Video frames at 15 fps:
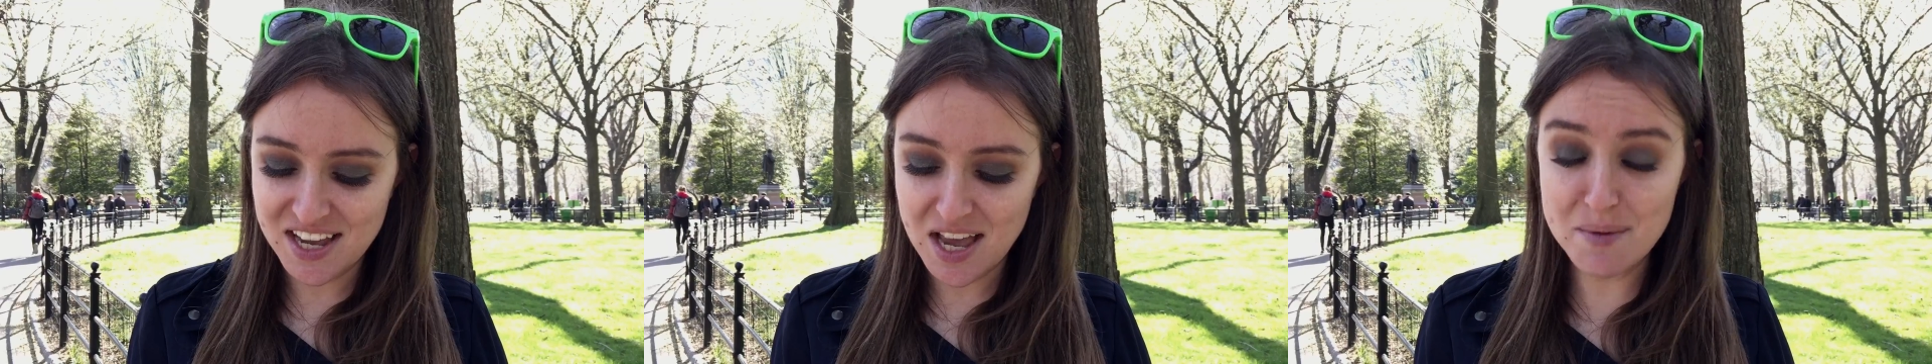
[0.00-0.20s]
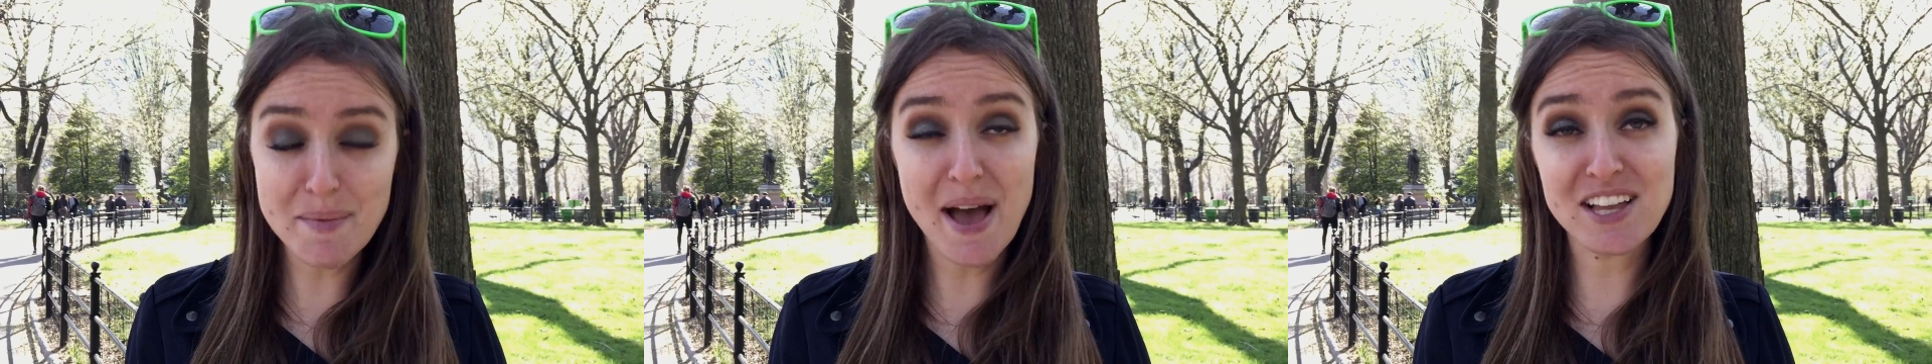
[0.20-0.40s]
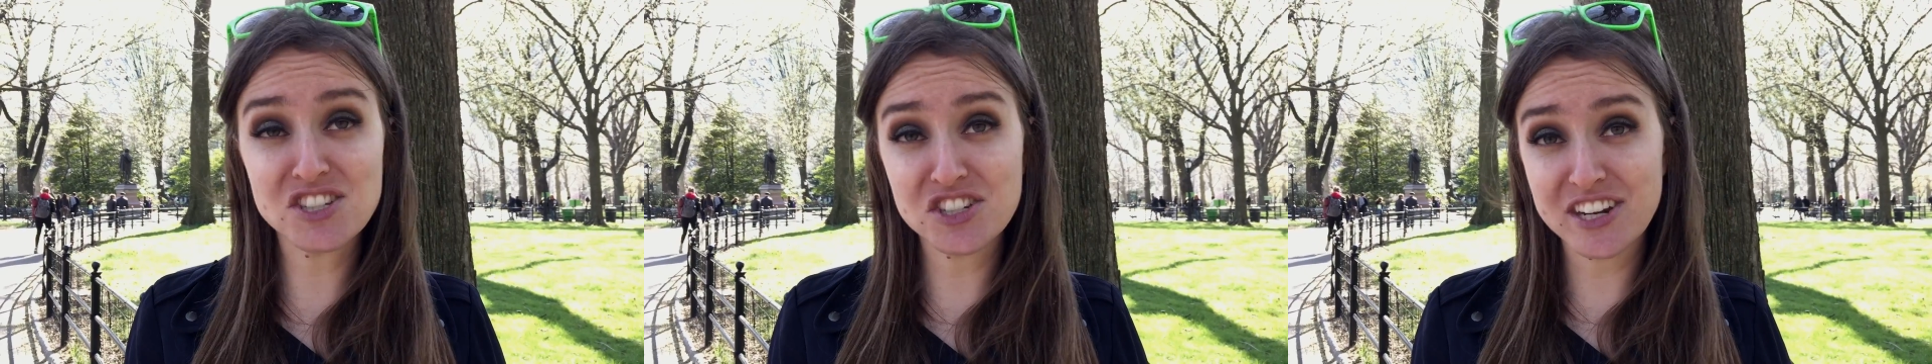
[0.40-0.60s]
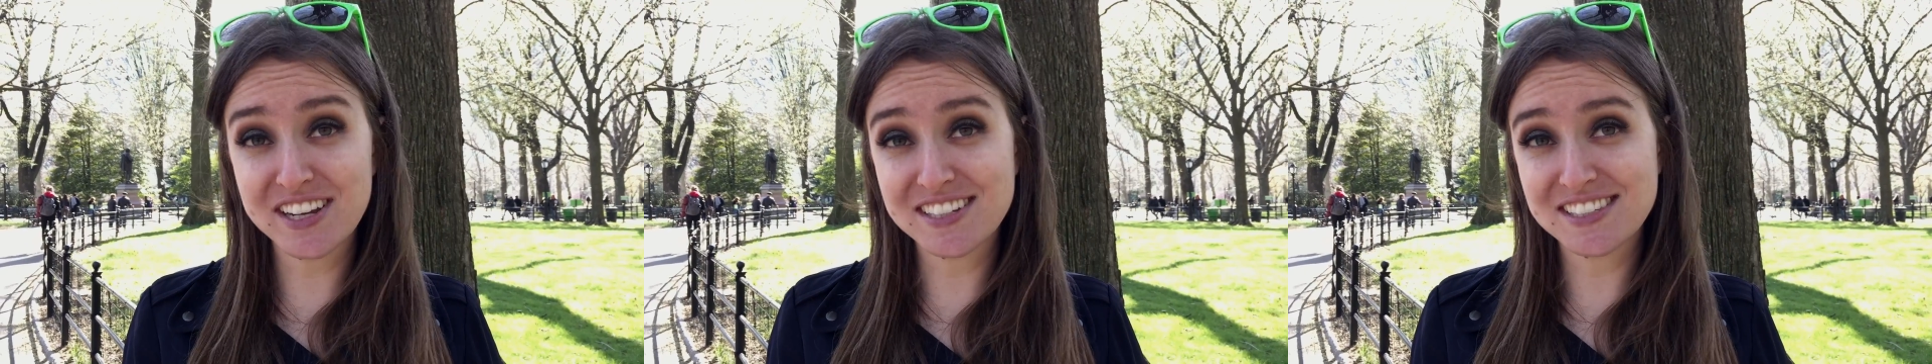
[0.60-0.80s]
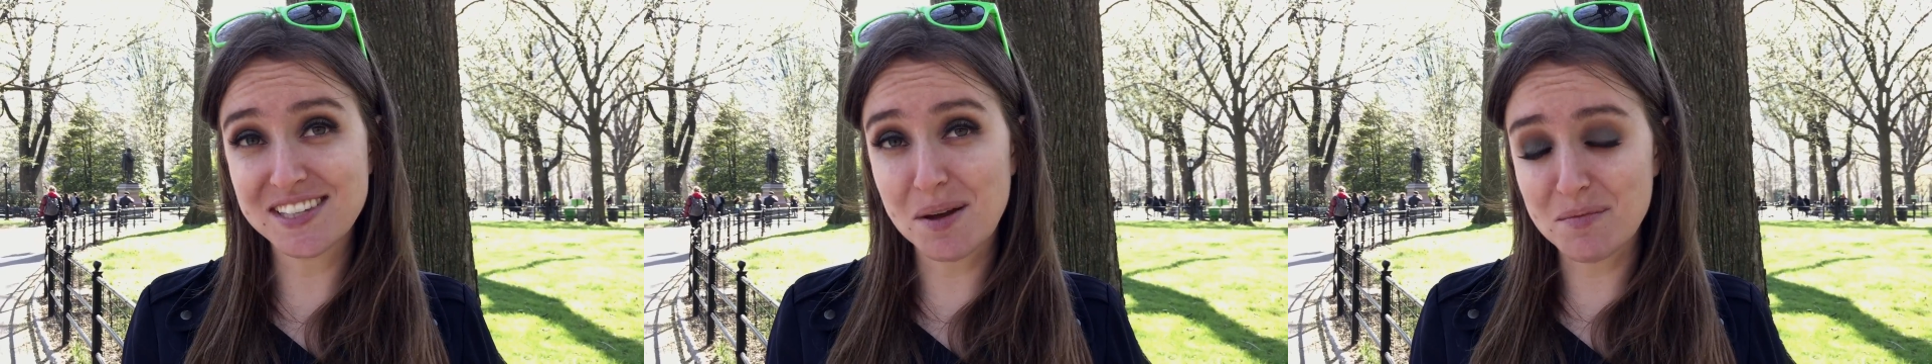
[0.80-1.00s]

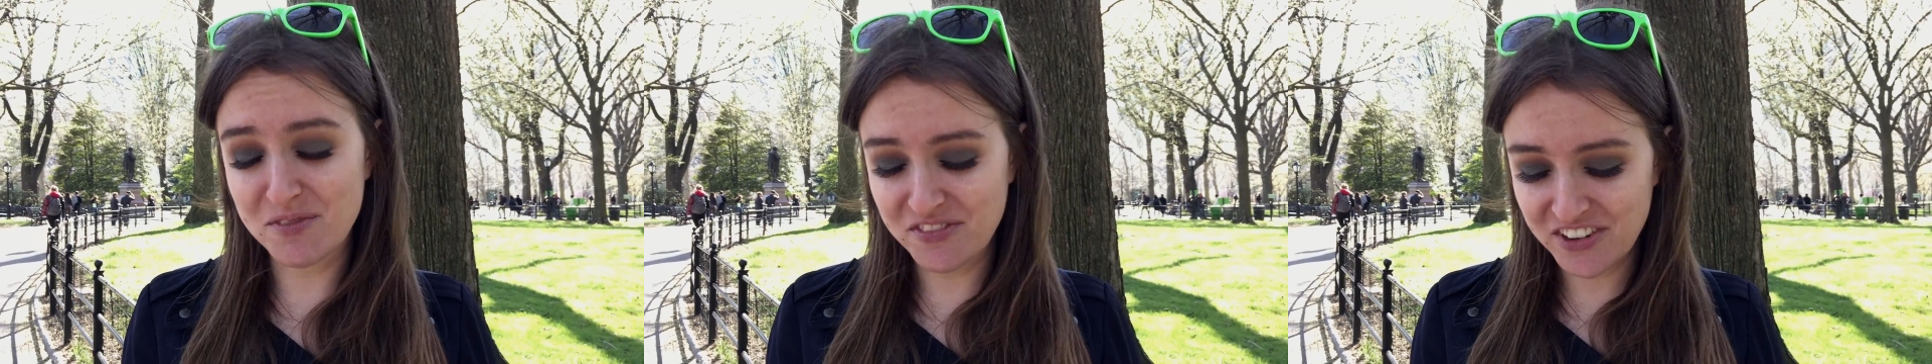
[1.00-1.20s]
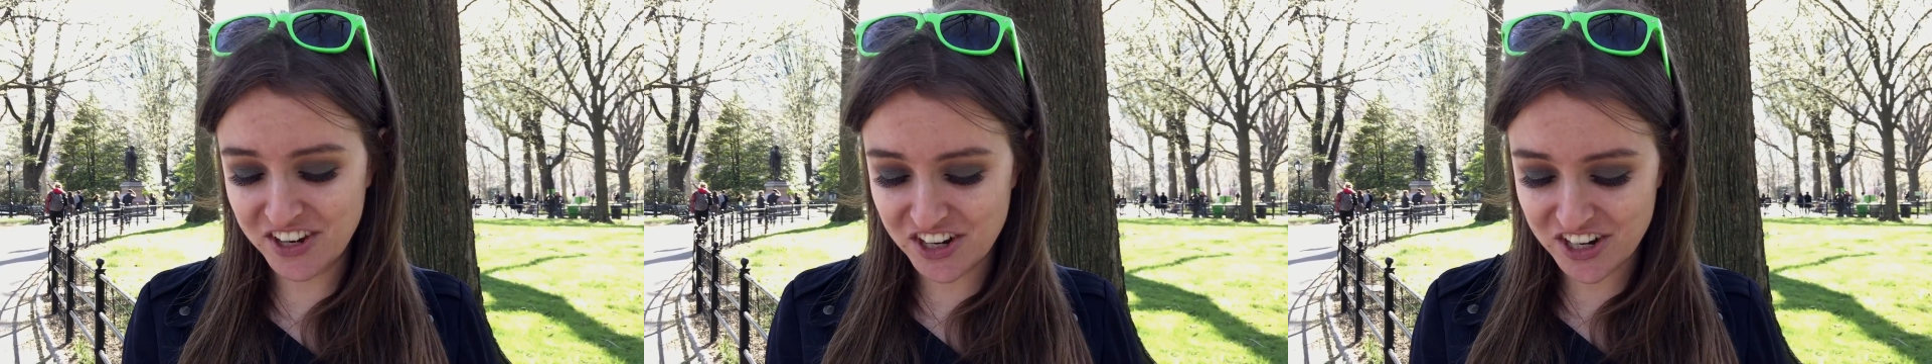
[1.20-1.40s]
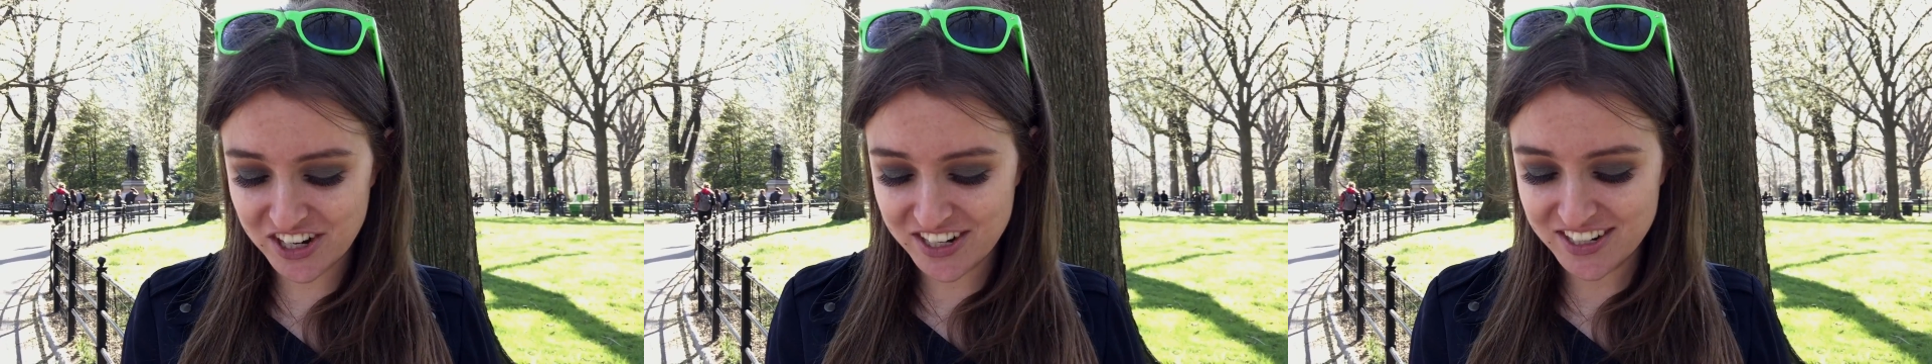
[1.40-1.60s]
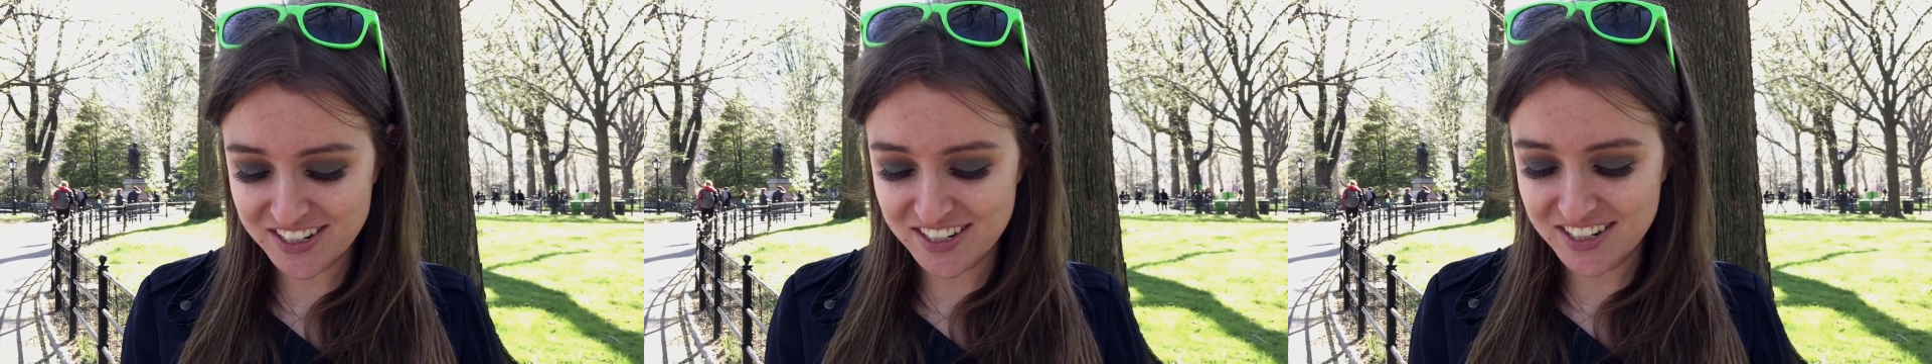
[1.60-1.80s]
imagining some fear,